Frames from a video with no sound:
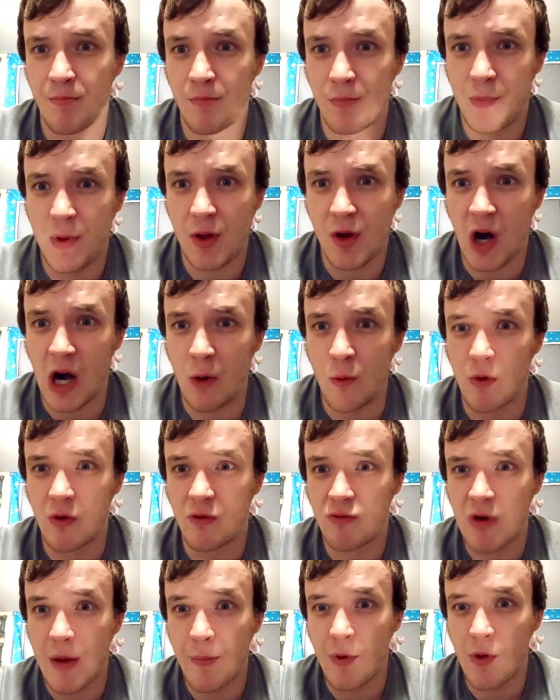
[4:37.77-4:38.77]
Star Wars
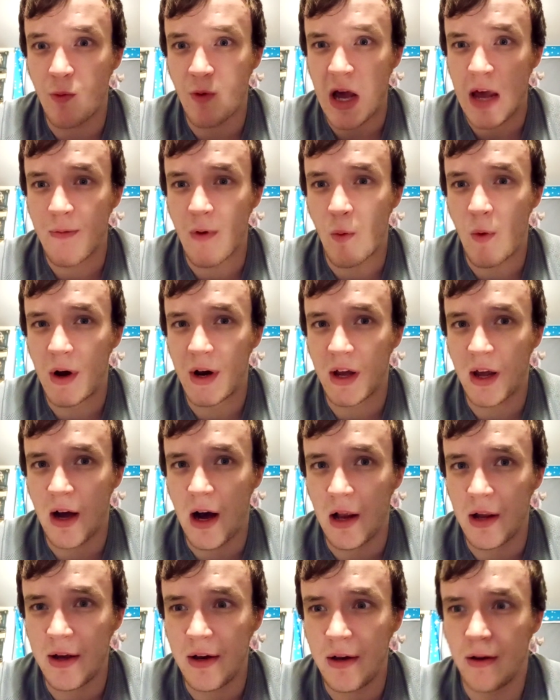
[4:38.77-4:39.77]
Rebels wave, I want to
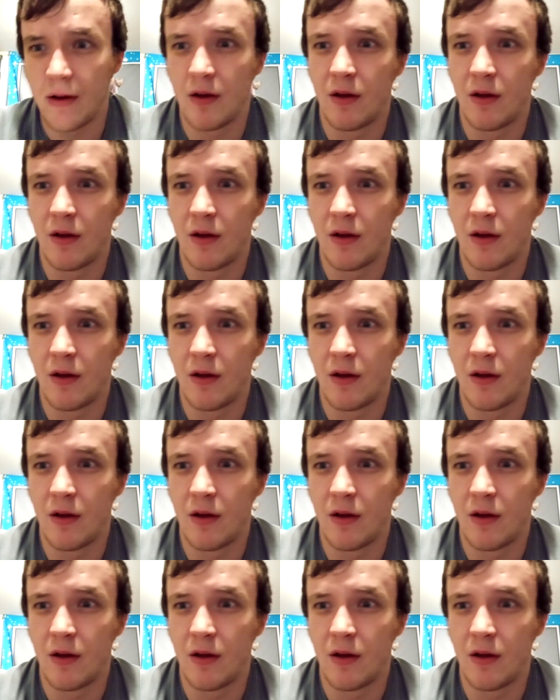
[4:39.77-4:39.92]
call it.